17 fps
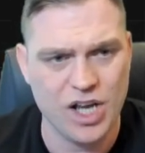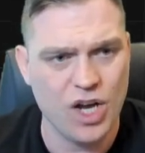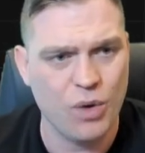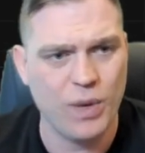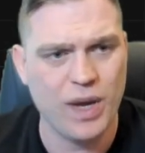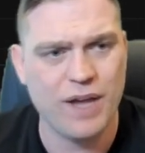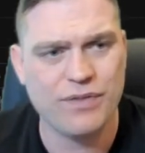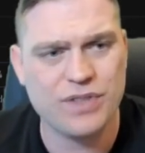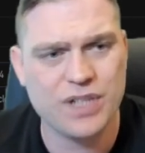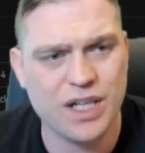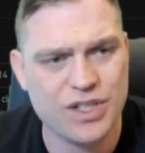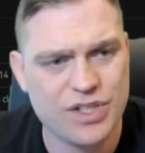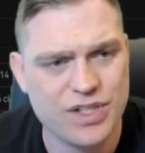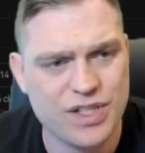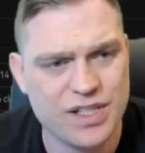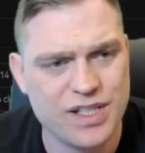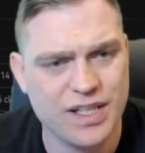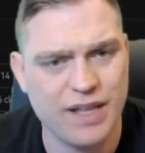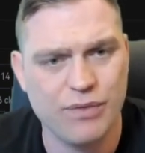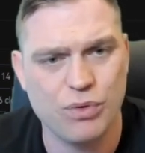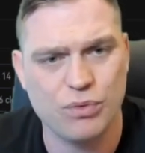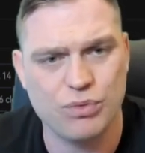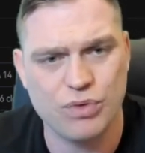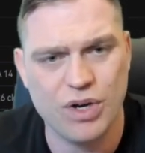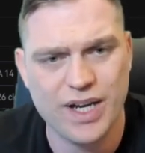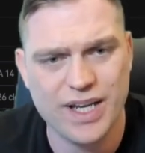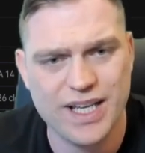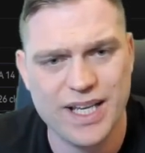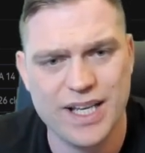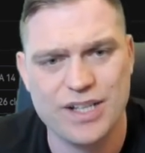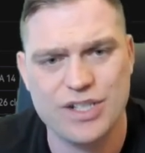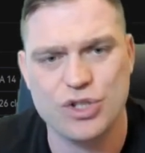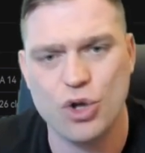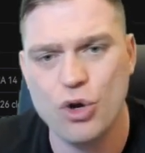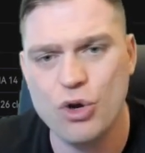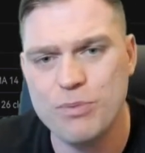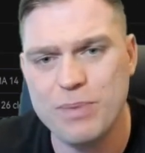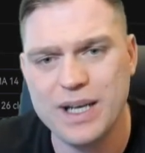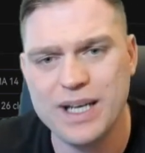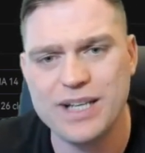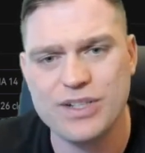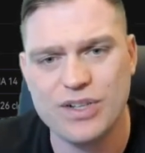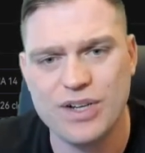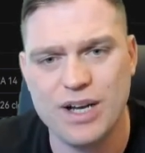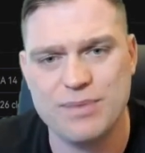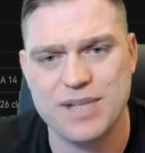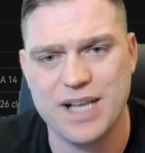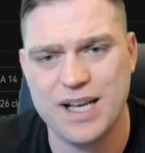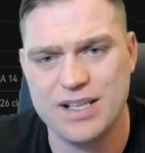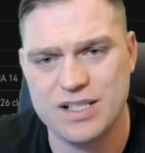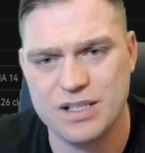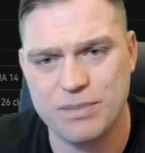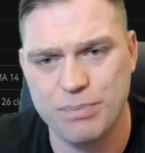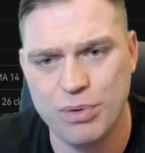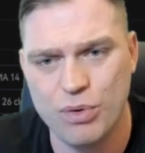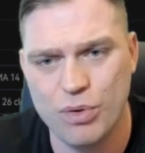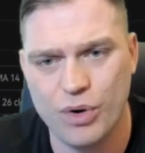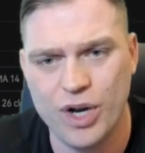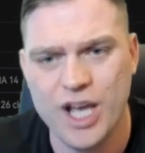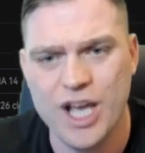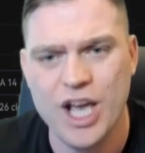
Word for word: We have touched this level right here so many times as support.